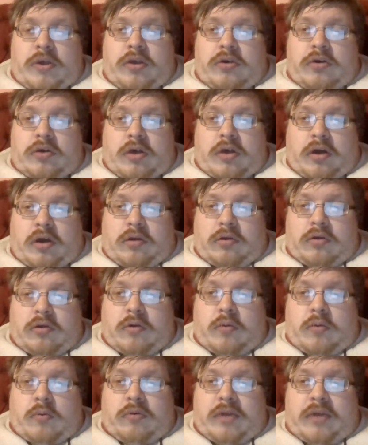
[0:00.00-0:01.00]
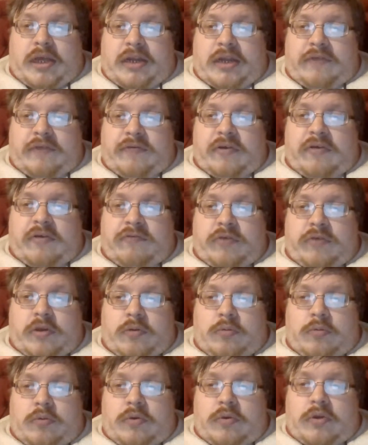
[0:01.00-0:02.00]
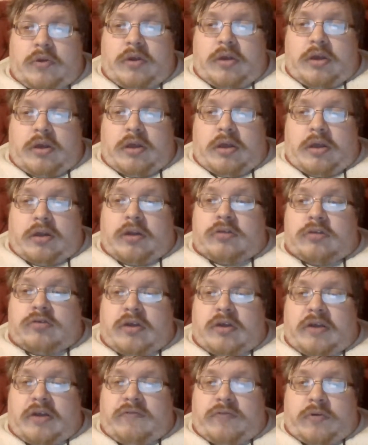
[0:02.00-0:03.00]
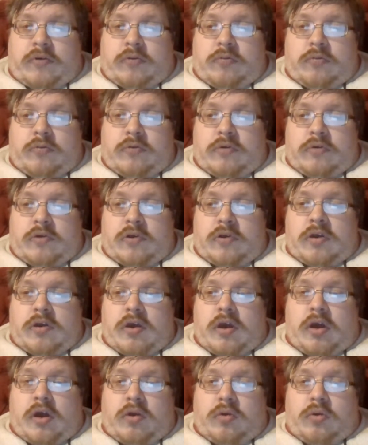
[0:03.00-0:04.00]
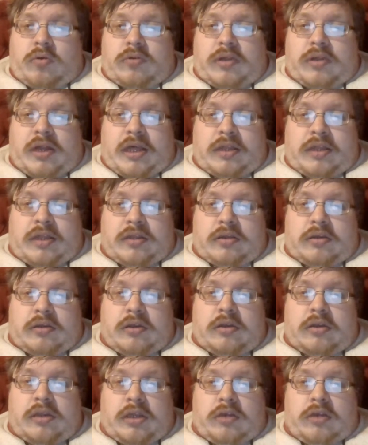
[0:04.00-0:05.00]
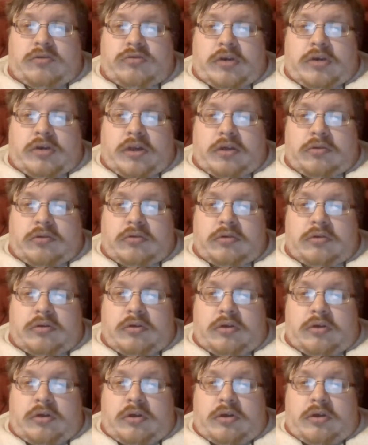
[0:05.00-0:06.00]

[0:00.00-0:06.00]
but turn aside out of the way which I command you today, to go after other gods, which you have not known.